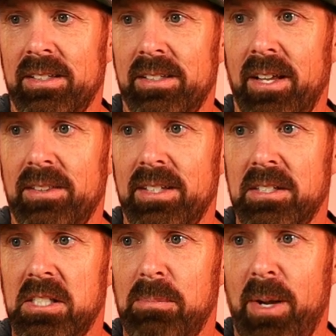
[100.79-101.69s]
Nothing
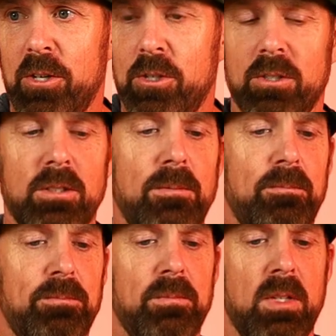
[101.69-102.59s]
special.
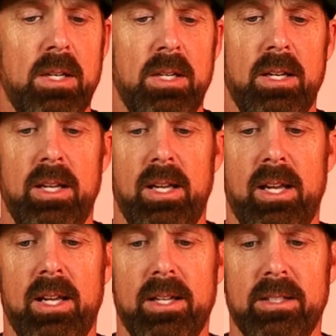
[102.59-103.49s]

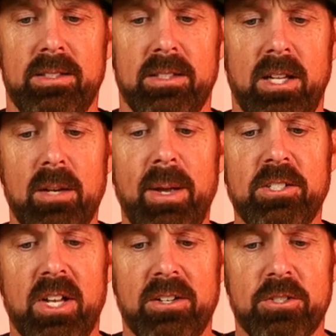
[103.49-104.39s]
And it says
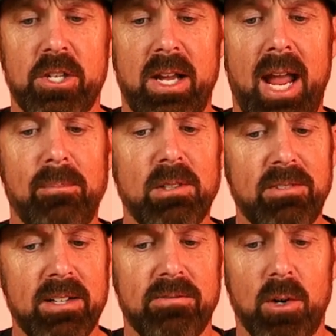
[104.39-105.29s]
unmatched energy,
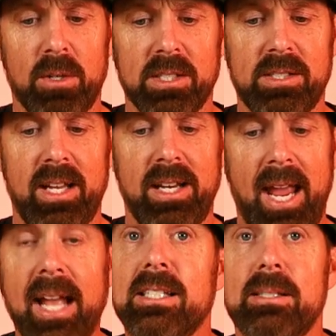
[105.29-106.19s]
amplified focus,
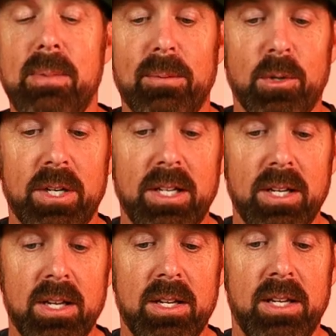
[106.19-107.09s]
enhanced memory,
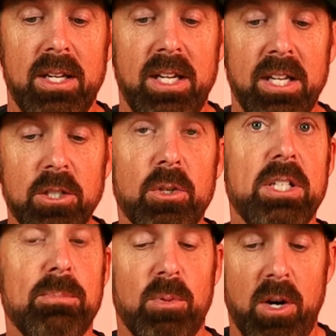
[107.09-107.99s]

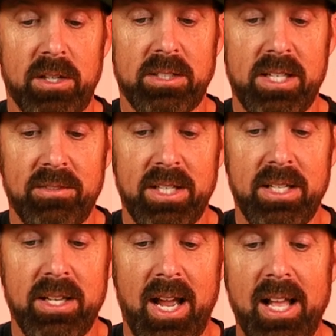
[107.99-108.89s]
increased
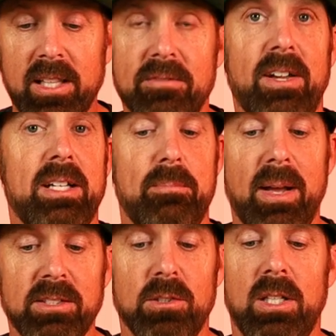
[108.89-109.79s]
productivity, elevated
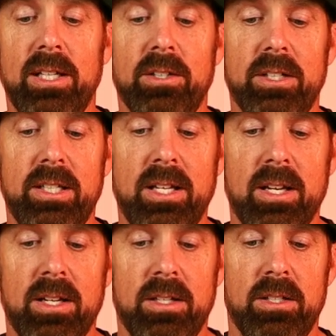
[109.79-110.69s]
mental clarity,
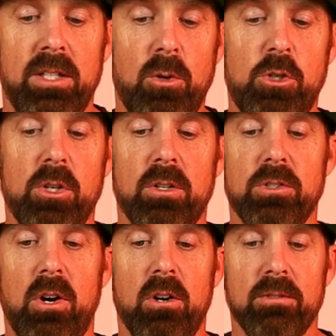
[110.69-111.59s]
no sugars
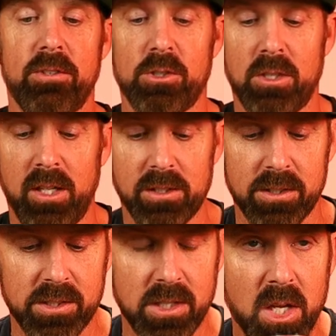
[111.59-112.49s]
or artificial
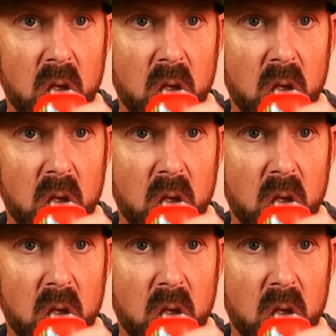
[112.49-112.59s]
colors.